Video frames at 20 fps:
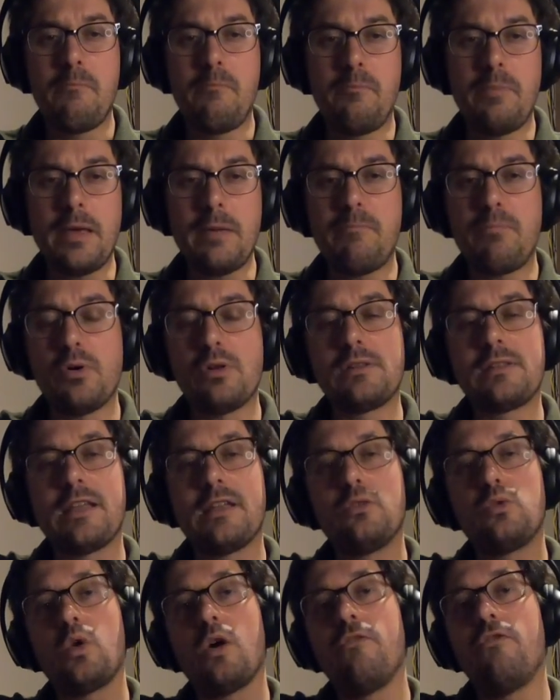people
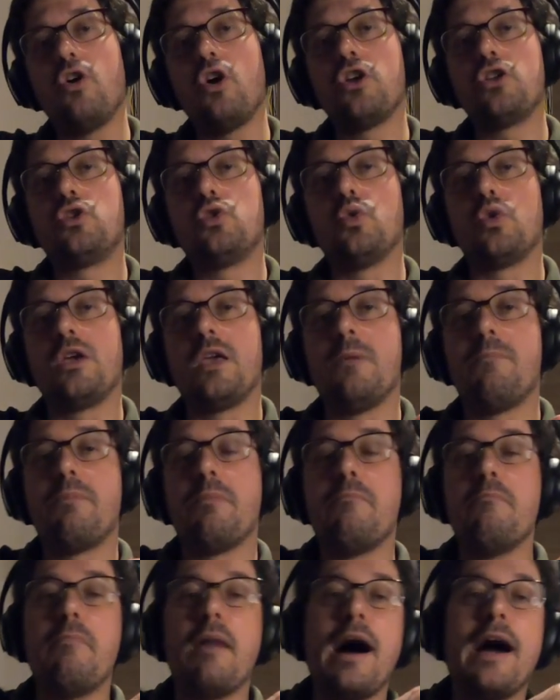tend to avoid to keep
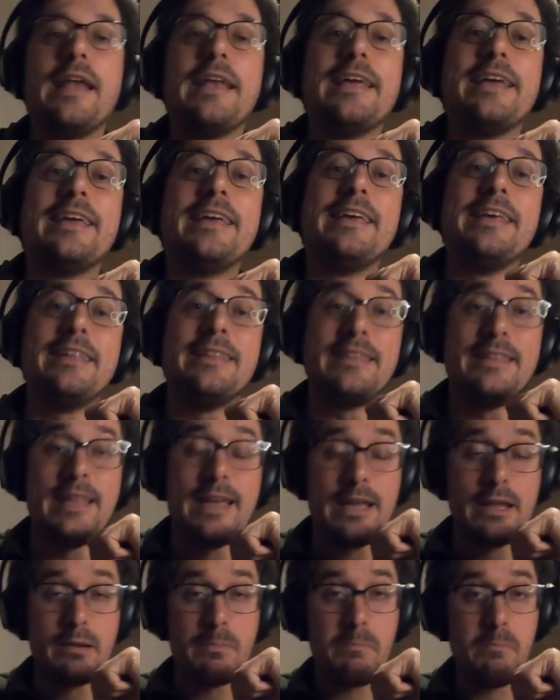money in
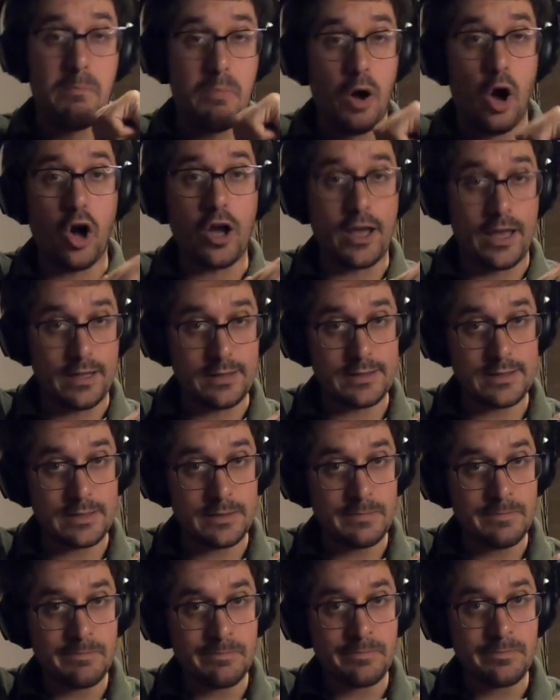their pockets,
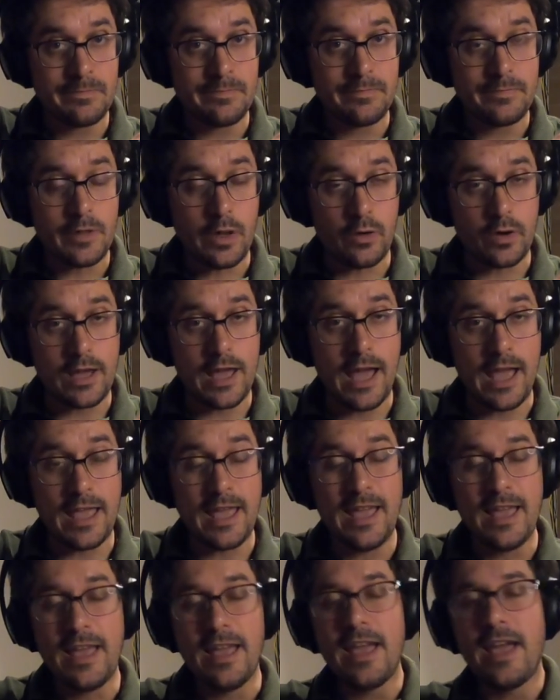
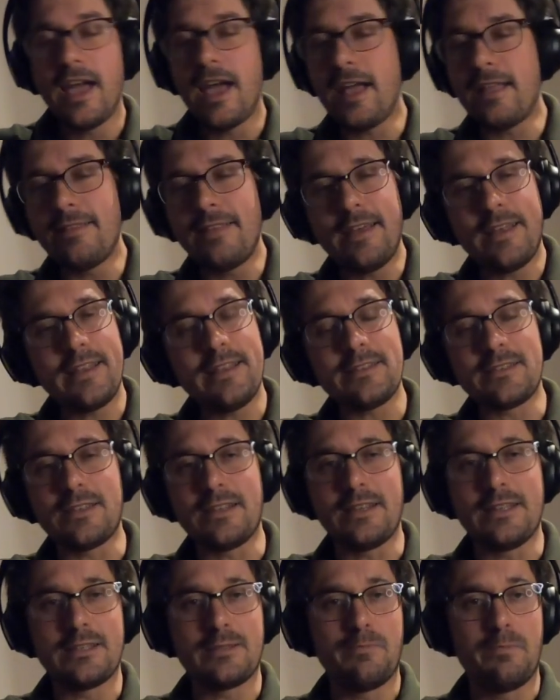okay? And the
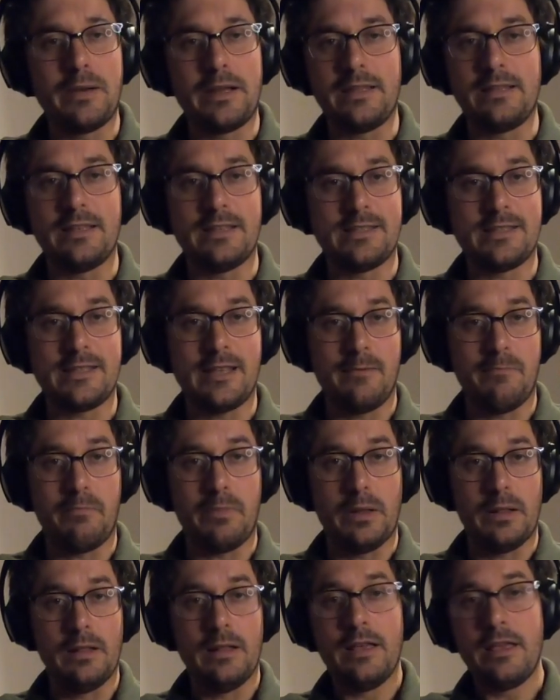reason is pretty
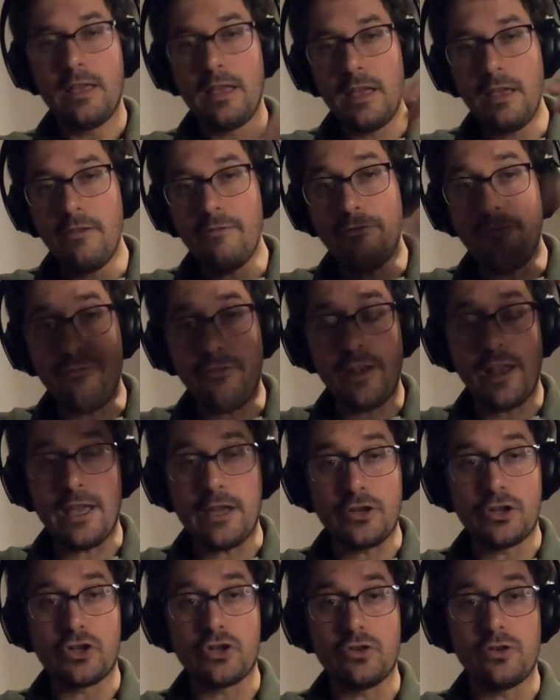simple.
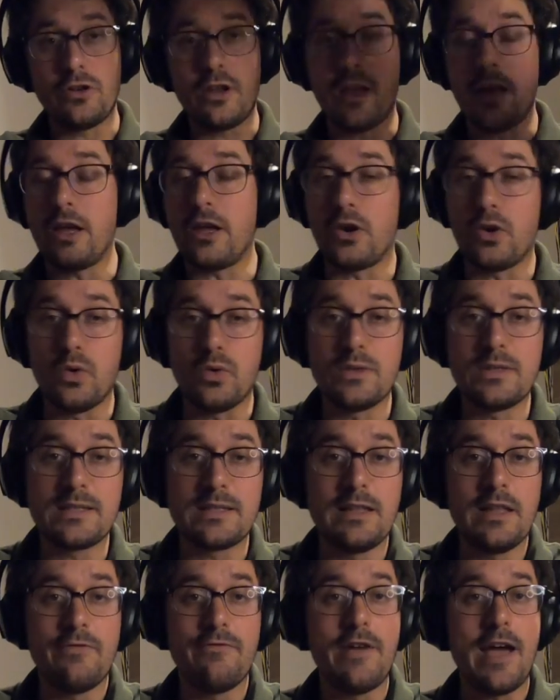Inflation erodes
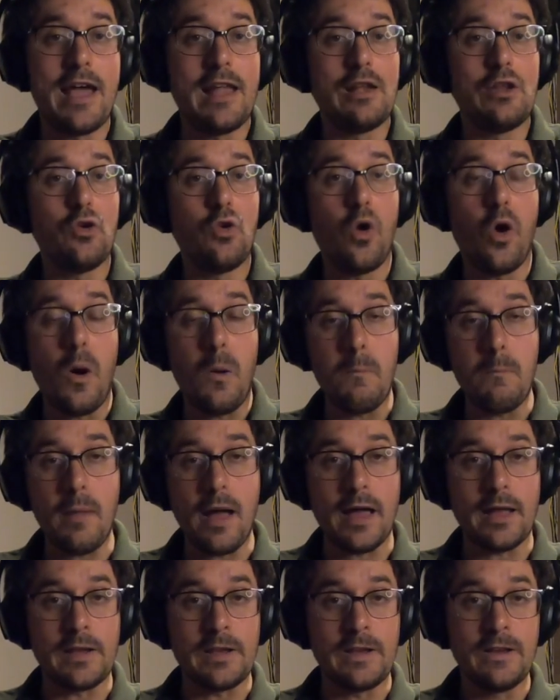the value of
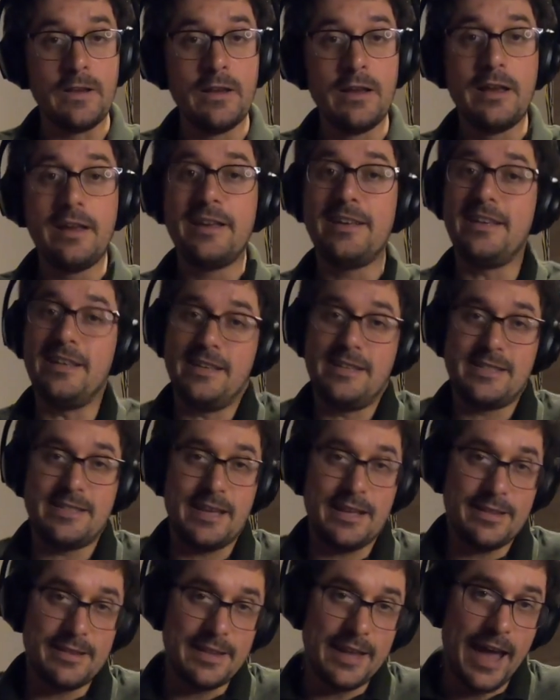money, is
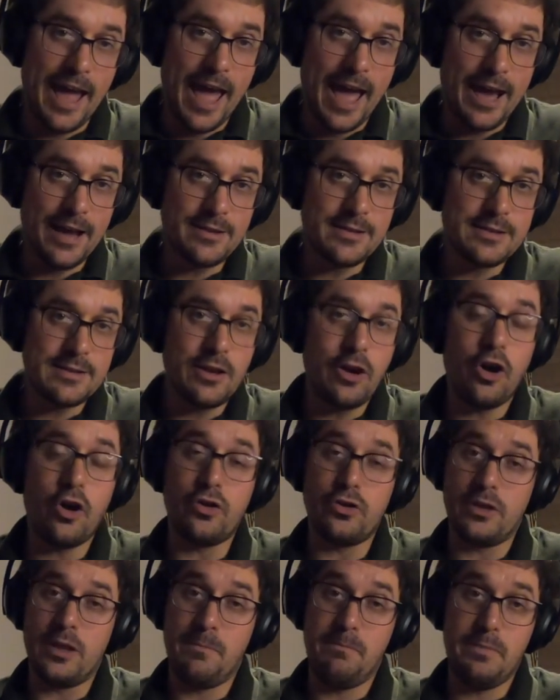a tax
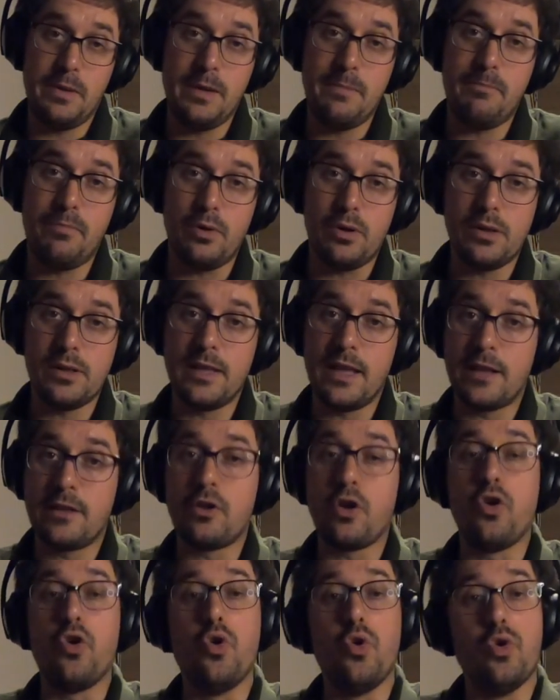on the people that
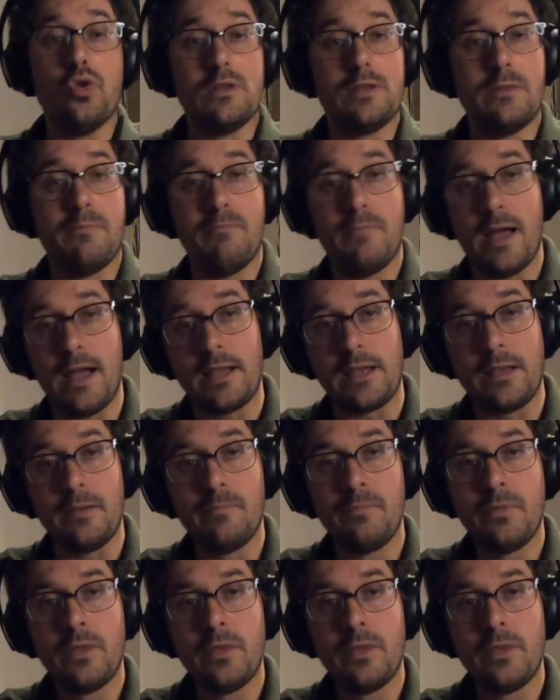hold money.